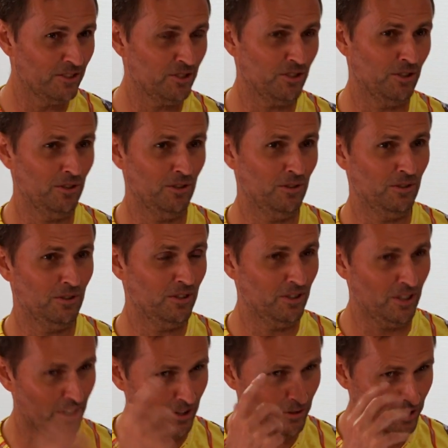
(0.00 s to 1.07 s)
to,
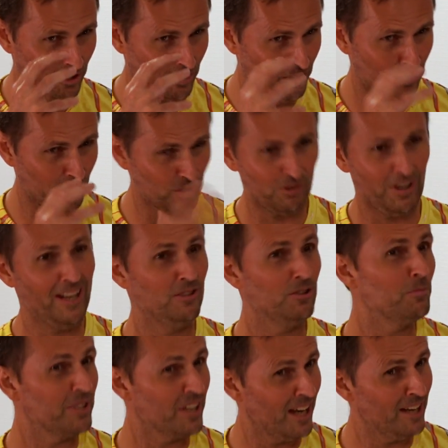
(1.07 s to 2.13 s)
you know, to constrain
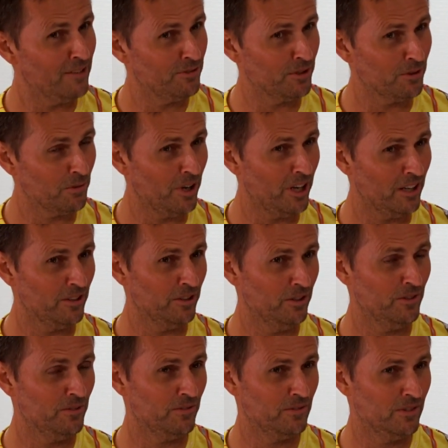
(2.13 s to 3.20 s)
your behavior while on
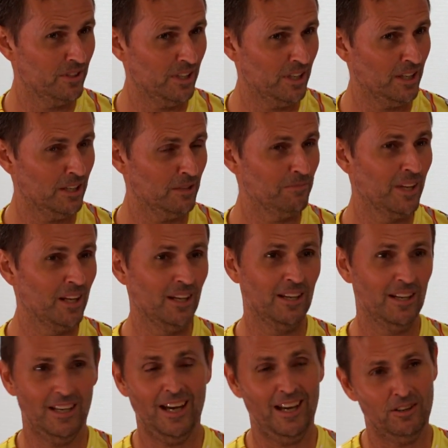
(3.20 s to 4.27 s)
earth um,
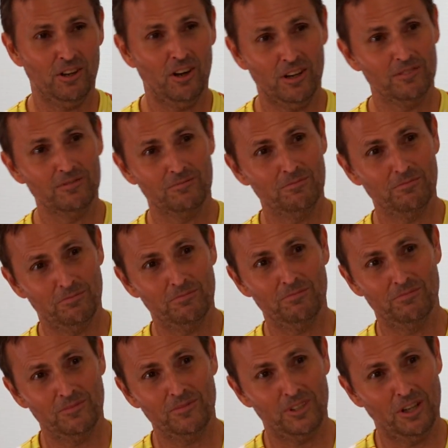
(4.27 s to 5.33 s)
and not, you
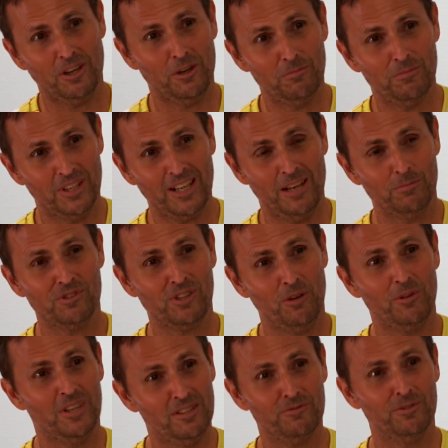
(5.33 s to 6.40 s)
know, become
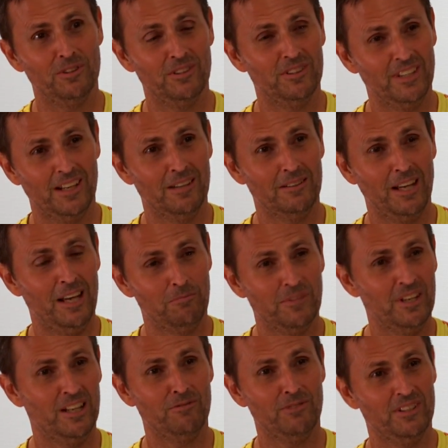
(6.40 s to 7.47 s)
so evil and, and
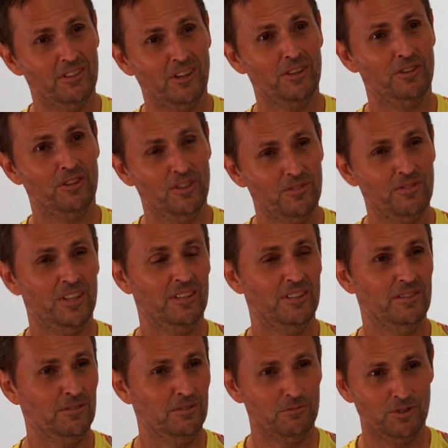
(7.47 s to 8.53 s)
malevolent on earth that
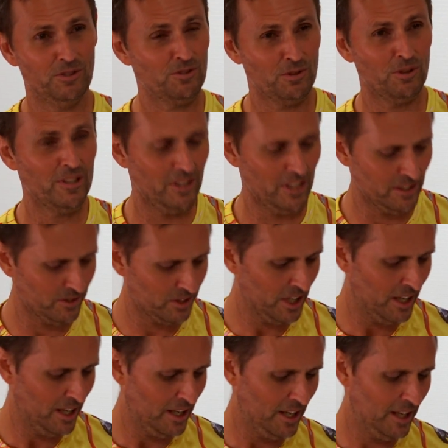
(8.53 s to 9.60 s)
you destroy things,
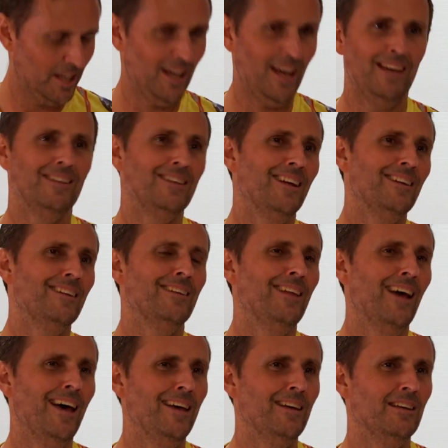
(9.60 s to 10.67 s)
at the end of the
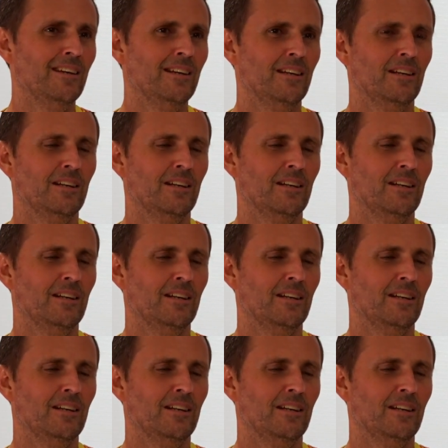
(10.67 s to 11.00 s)
day,